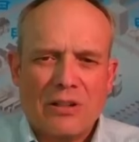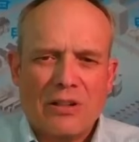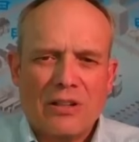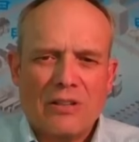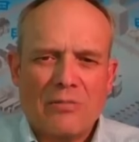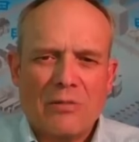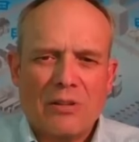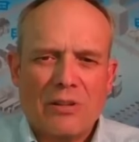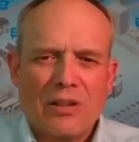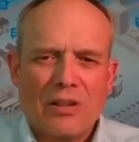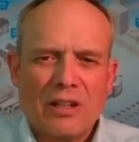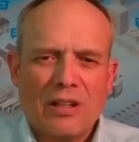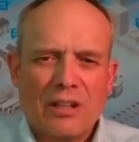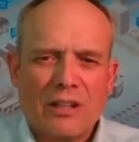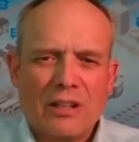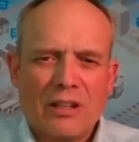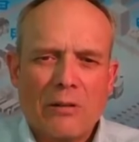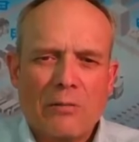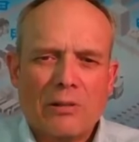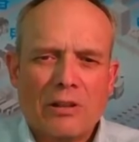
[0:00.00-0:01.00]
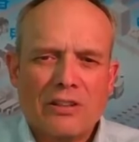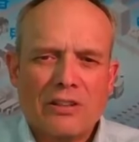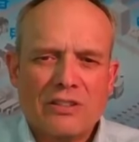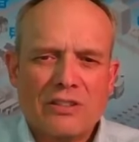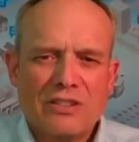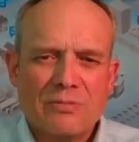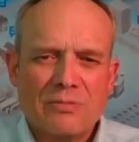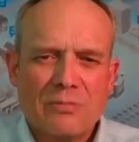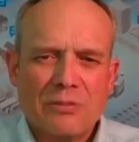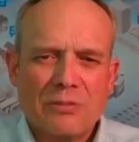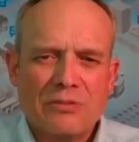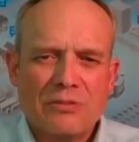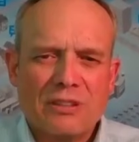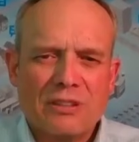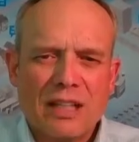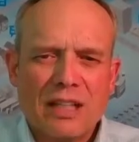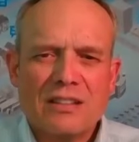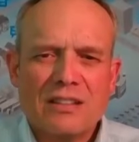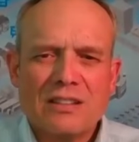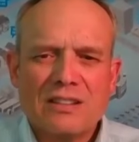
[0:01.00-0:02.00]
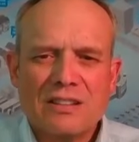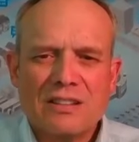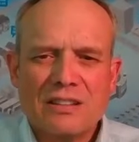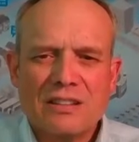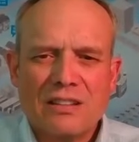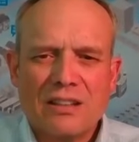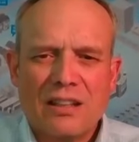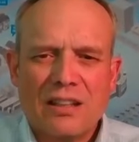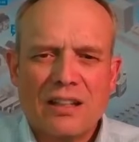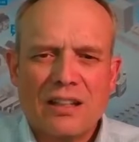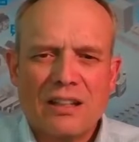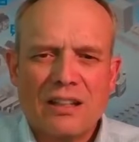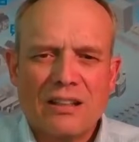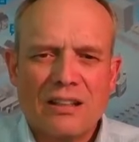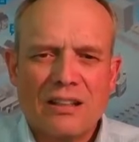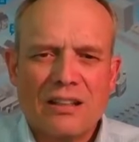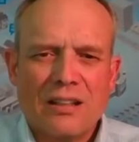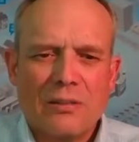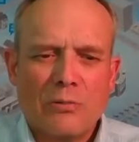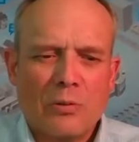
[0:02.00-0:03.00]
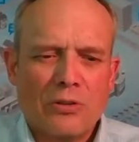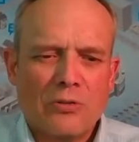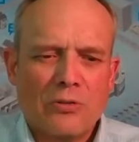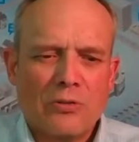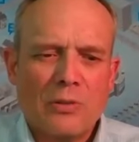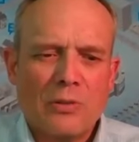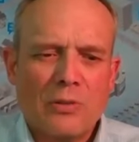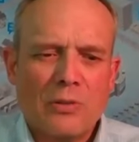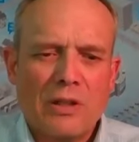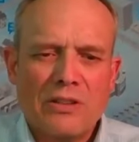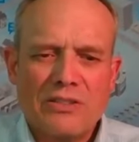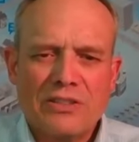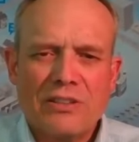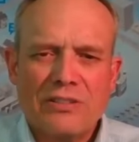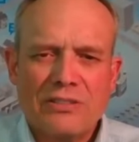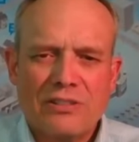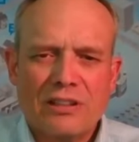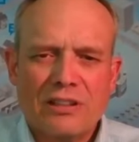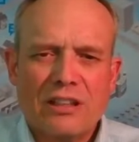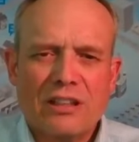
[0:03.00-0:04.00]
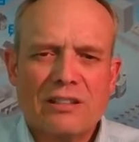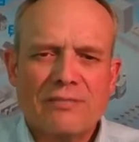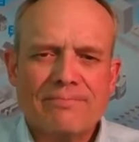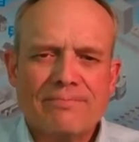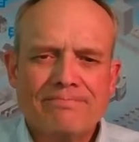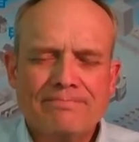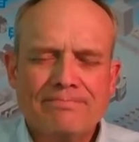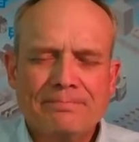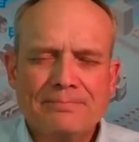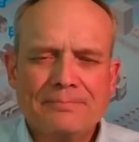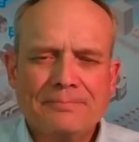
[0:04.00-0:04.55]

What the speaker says: where the network is most dense and where small cells are needed.